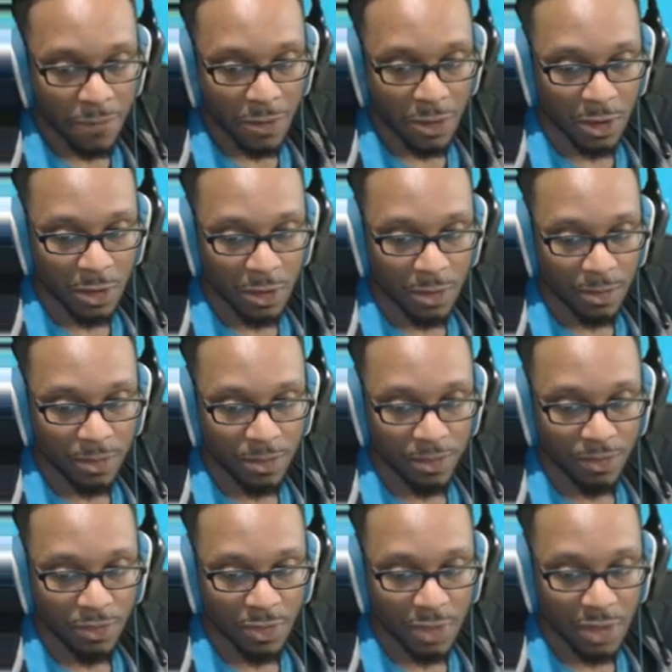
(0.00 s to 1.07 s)
Oh,
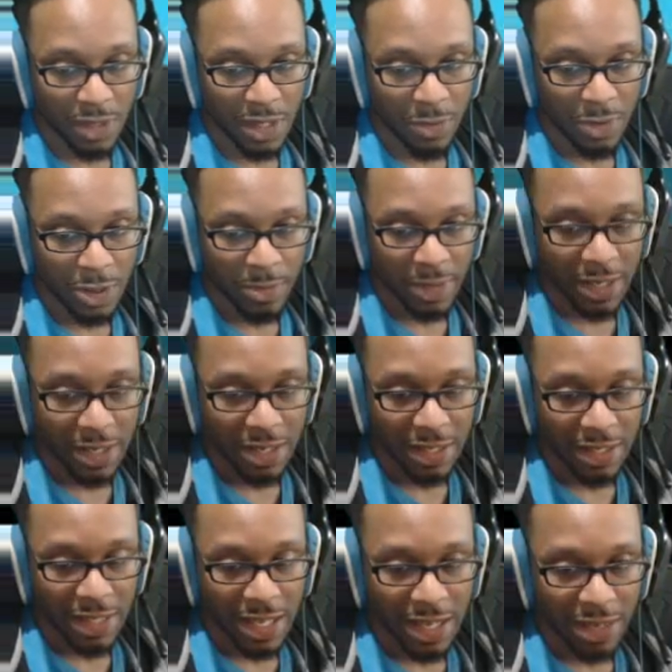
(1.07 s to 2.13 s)
then we go back in and
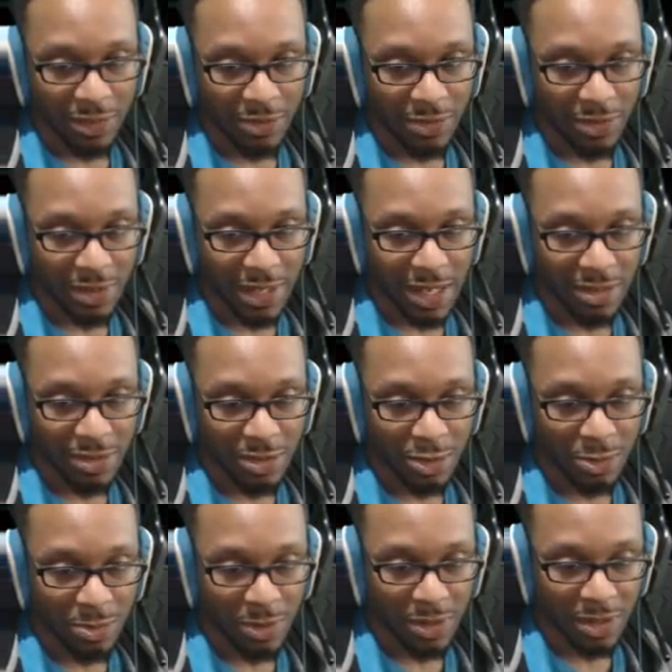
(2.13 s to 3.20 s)
laugh. Now it's
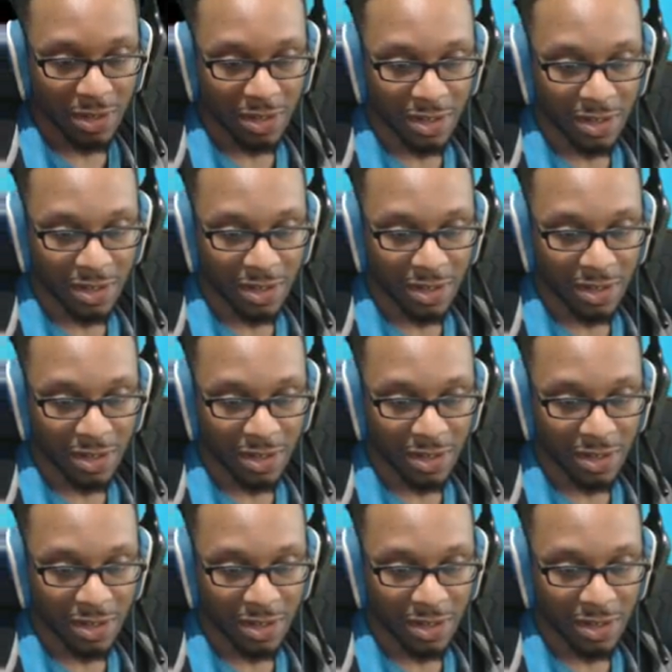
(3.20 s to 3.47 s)
open.